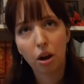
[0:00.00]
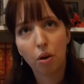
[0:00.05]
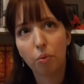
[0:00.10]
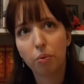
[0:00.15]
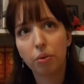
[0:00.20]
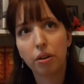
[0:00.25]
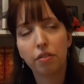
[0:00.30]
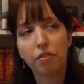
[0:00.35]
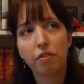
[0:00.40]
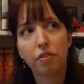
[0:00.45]

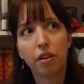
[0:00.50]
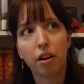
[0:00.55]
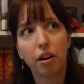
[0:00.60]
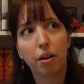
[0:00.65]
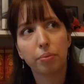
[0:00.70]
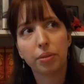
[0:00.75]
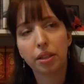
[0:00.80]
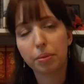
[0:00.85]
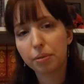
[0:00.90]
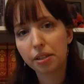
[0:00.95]
with
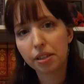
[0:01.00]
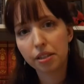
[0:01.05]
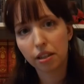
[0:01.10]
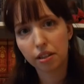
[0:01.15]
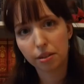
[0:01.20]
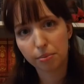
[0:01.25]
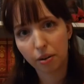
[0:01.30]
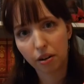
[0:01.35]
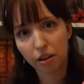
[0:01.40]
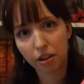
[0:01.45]
their
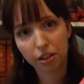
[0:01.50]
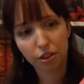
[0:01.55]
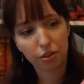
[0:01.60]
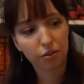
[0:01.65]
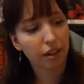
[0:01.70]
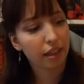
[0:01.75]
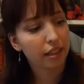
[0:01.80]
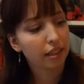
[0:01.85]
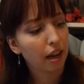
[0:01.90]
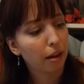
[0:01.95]
business partners,
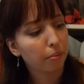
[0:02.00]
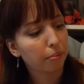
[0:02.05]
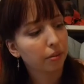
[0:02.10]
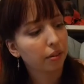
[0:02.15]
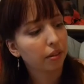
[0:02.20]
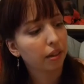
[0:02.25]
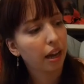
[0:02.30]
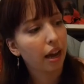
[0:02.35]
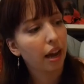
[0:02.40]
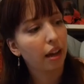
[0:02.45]
for
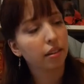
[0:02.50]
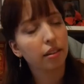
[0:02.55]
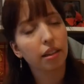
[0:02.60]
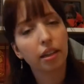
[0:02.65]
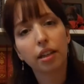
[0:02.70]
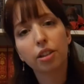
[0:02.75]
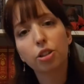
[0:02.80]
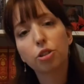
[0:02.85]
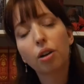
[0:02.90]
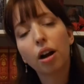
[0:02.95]
example, and
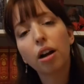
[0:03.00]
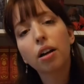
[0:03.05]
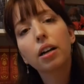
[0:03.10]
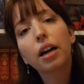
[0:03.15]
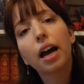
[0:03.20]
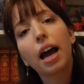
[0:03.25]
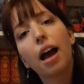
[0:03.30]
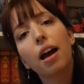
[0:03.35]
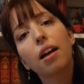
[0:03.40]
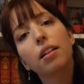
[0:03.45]
they get
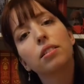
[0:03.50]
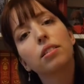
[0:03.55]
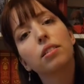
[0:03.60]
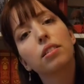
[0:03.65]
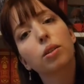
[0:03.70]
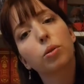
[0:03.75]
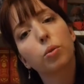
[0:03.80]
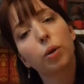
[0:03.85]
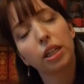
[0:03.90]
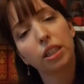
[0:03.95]
drunk,
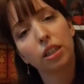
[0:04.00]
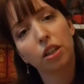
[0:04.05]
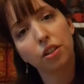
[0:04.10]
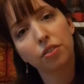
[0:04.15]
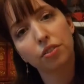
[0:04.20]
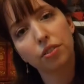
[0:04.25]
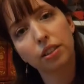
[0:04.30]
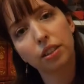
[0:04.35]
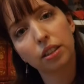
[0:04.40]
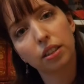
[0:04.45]
and quite
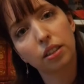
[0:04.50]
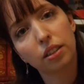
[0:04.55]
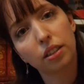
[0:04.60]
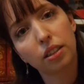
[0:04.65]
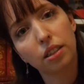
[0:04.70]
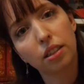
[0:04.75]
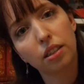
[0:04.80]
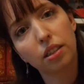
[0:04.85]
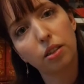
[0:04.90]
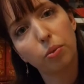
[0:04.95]
often
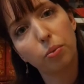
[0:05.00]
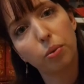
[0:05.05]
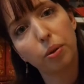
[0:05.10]
the